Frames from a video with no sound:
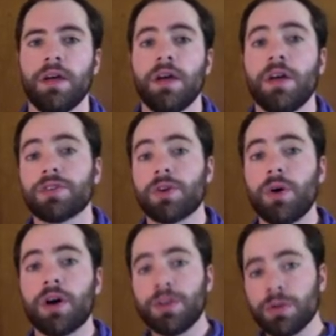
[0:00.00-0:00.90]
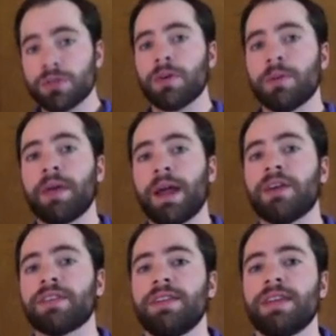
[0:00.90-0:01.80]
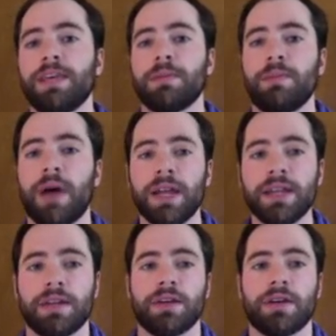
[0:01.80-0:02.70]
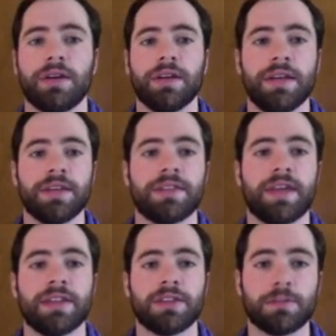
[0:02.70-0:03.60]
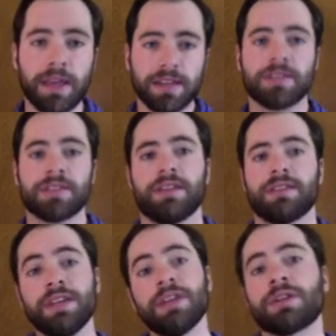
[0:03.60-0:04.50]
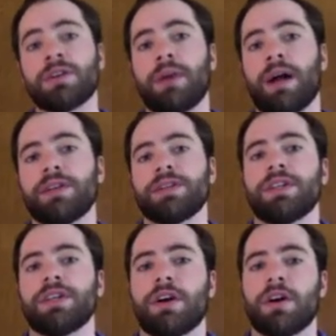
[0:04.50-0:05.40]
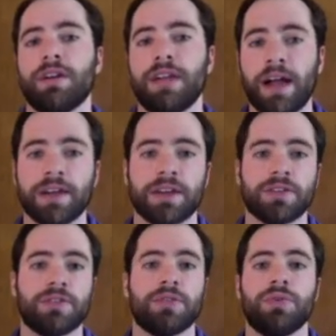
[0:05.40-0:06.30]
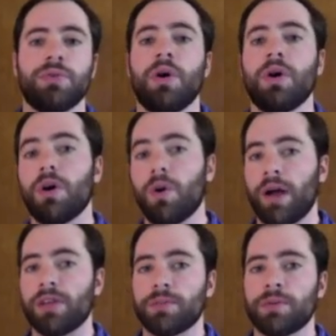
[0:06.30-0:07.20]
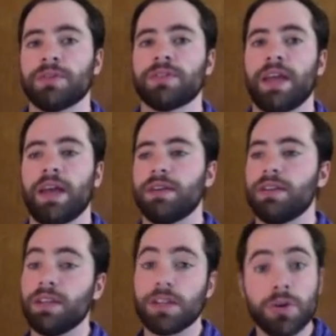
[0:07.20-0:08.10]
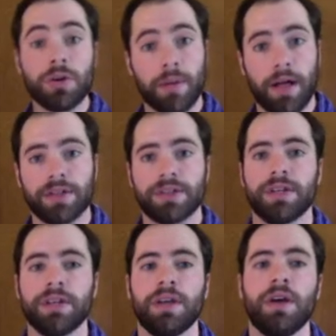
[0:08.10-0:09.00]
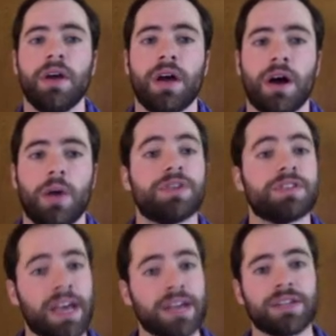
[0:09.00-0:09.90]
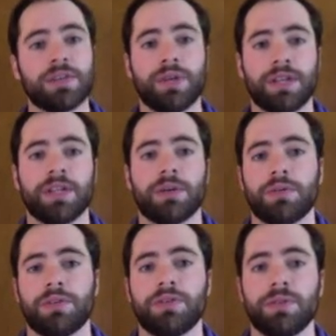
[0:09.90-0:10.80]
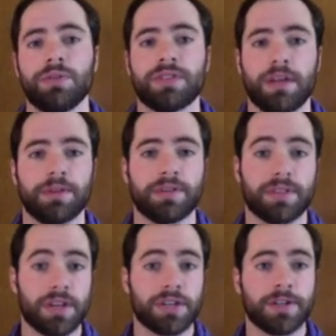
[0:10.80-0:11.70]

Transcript: So a useful comparison to keep in mind here is that spaces and singular homology are analogous to O-algebras and TQ homology, which is actually weakly equivalent to stabilization.